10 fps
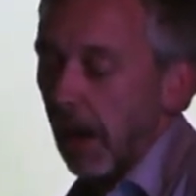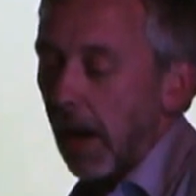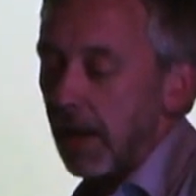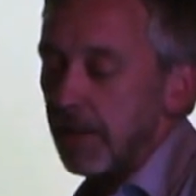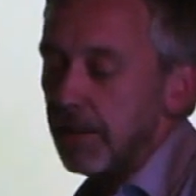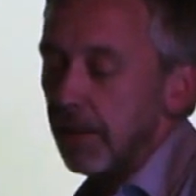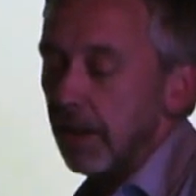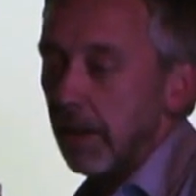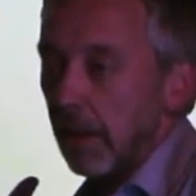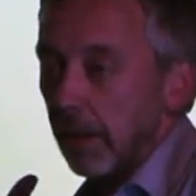And
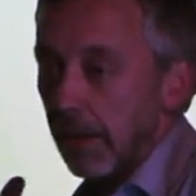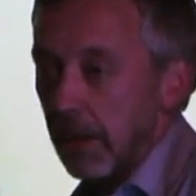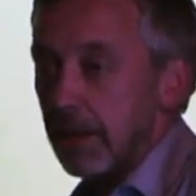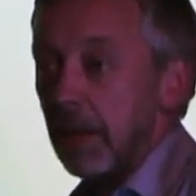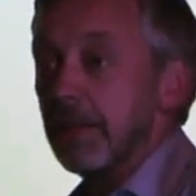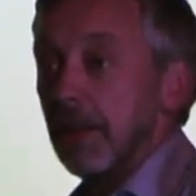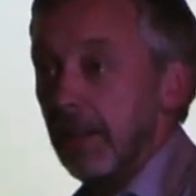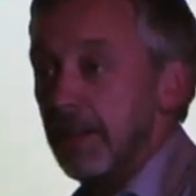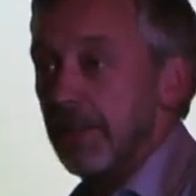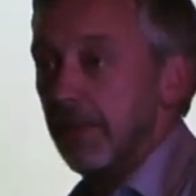they get a
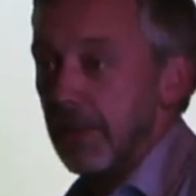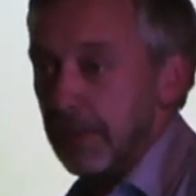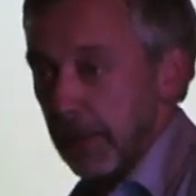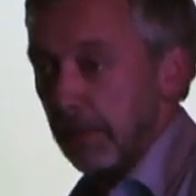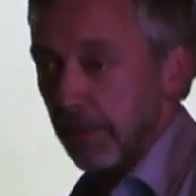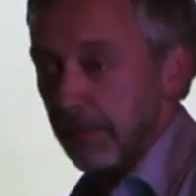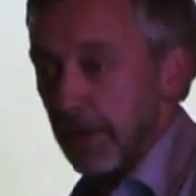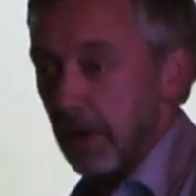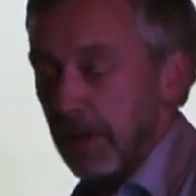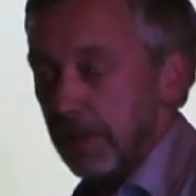list of these people who've
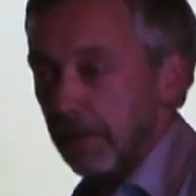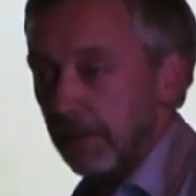died.